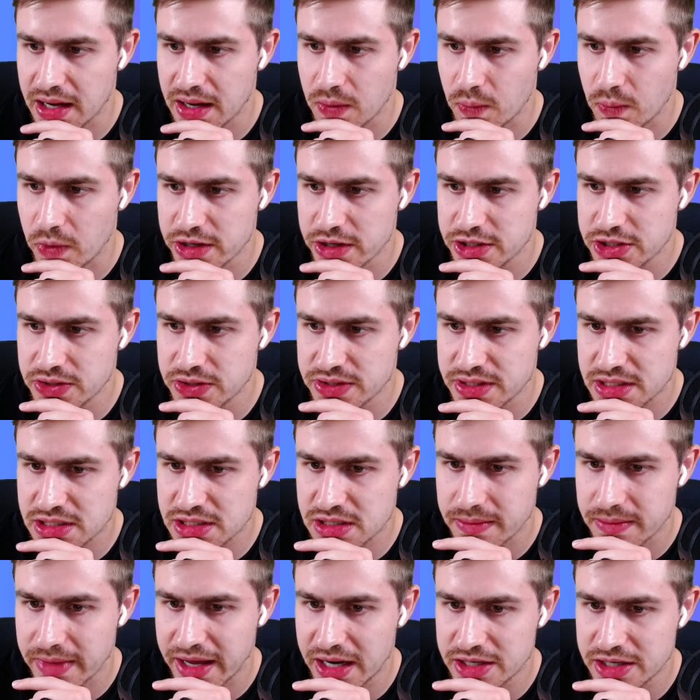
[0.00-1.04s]
1 to use as the
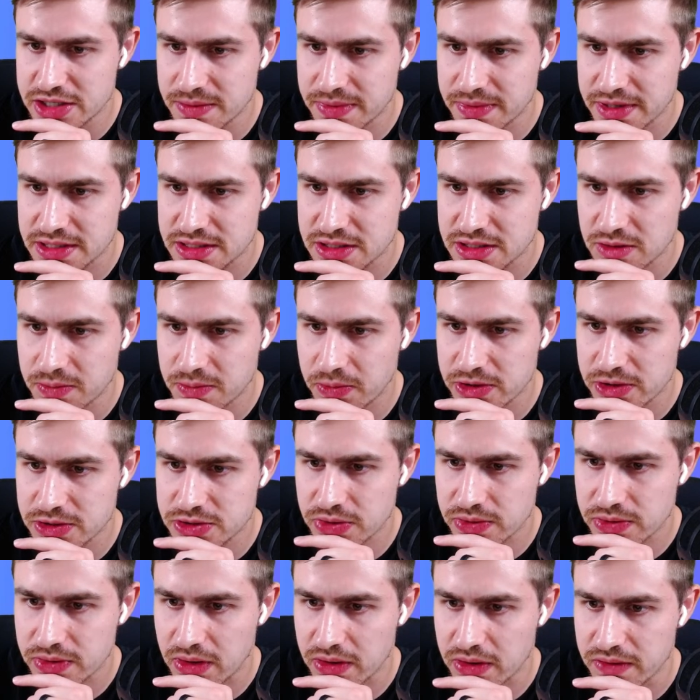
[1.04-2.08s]
manager but 0.2
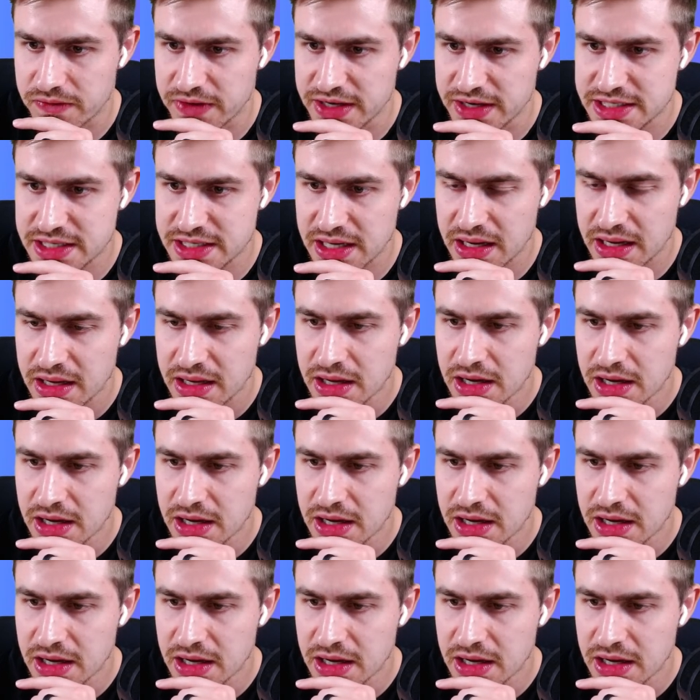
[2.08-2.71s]
short on Visa.